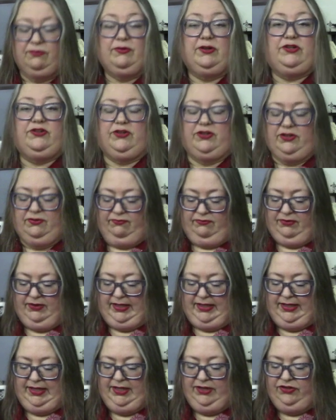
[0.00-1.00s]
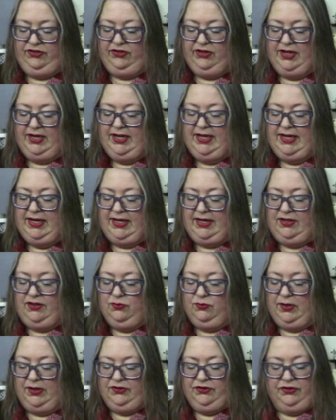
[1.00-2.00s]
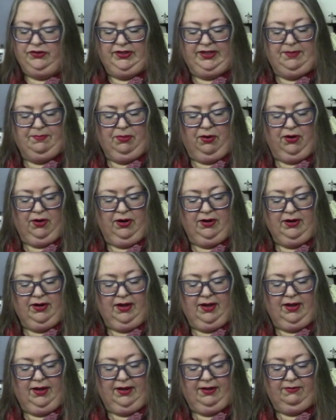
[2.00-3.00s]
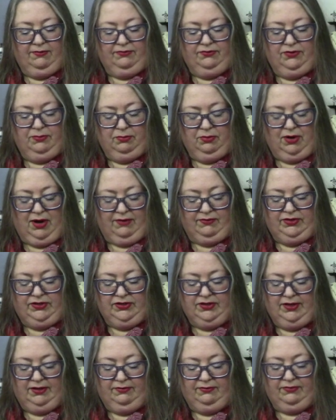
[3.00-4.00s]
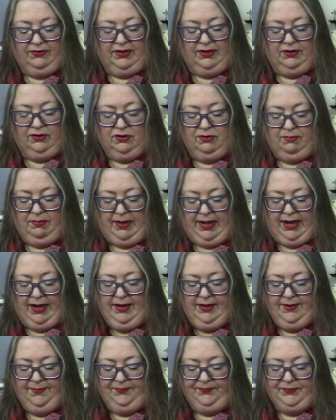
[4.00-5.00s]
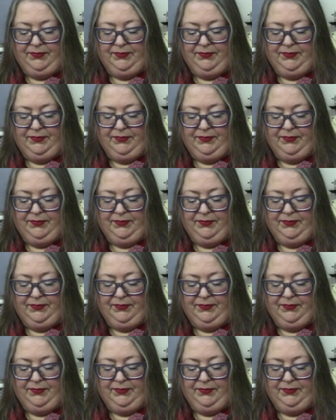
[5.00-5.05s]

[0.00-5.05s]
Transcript: Regis Village in the westernly part of the province of Quebec,